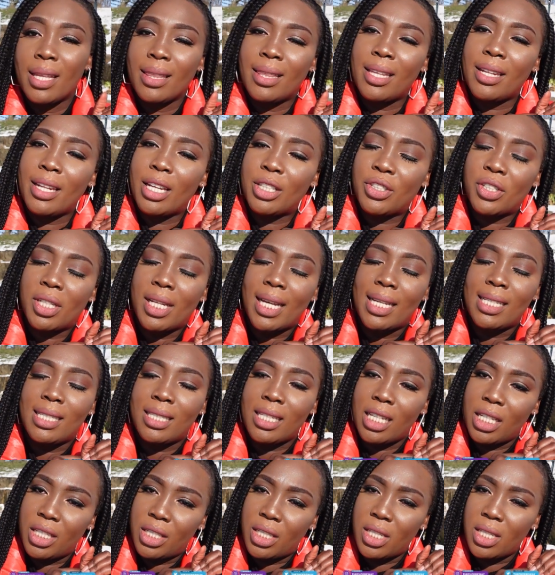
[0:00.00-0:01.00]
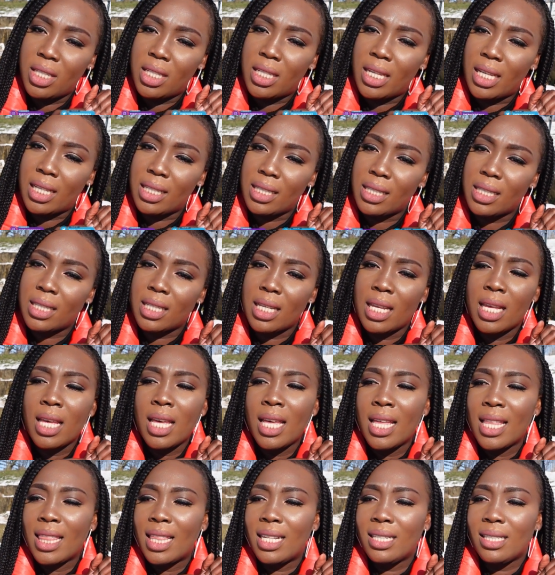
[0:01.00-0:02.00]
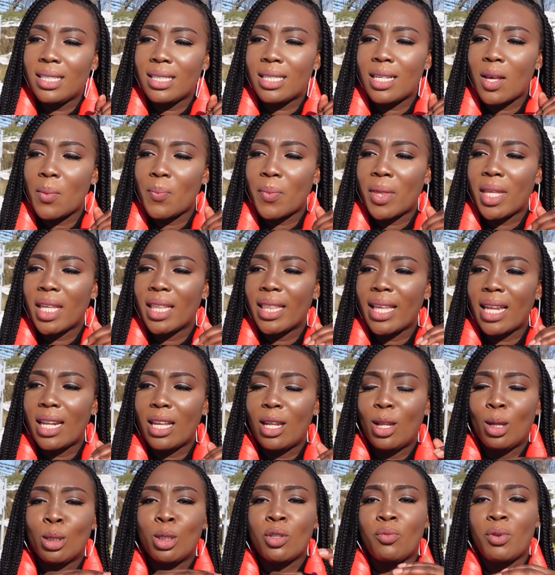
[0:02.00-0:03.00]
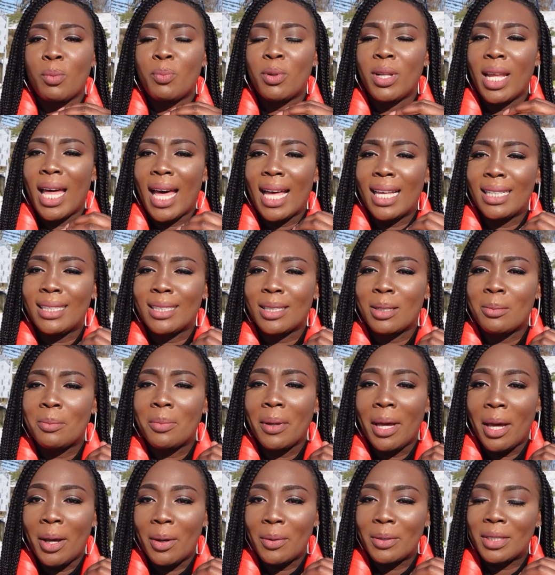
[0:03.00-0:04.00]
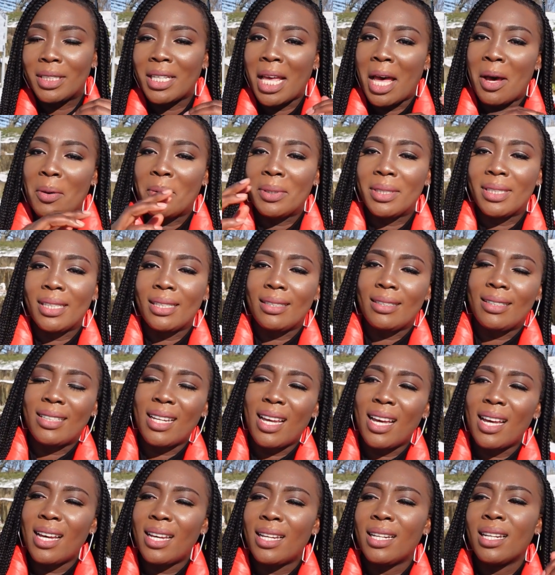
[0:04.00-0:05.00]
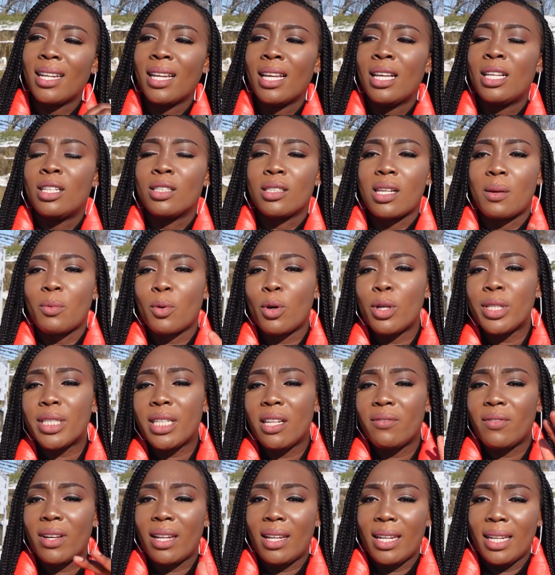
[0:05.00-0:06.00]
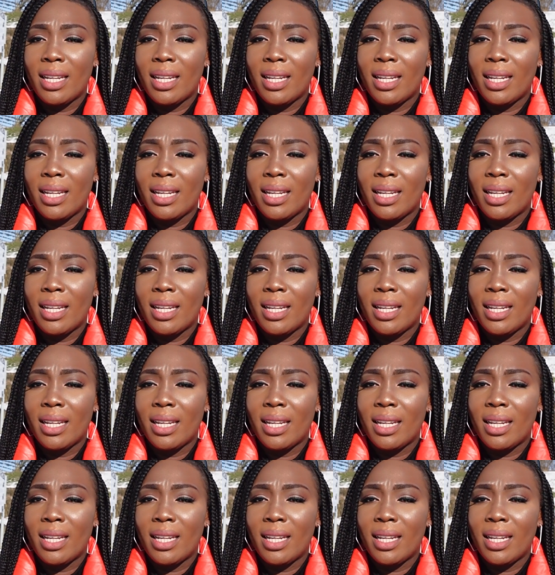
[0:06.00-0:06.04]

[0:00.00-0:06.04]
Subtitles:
The naturalization test. This is something that a lot of people ask about. How is it done? So I'm going to leave a